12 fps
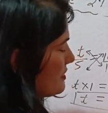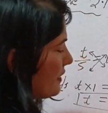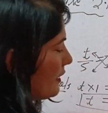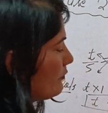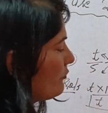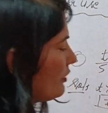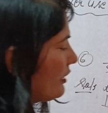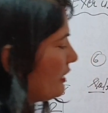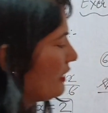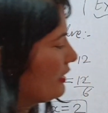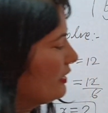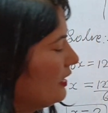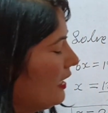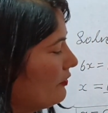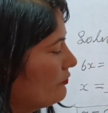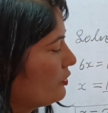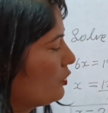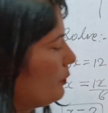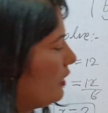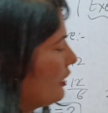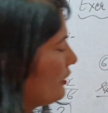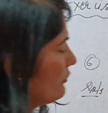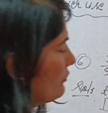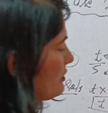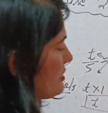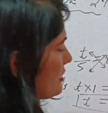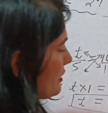Same way in 11th part you will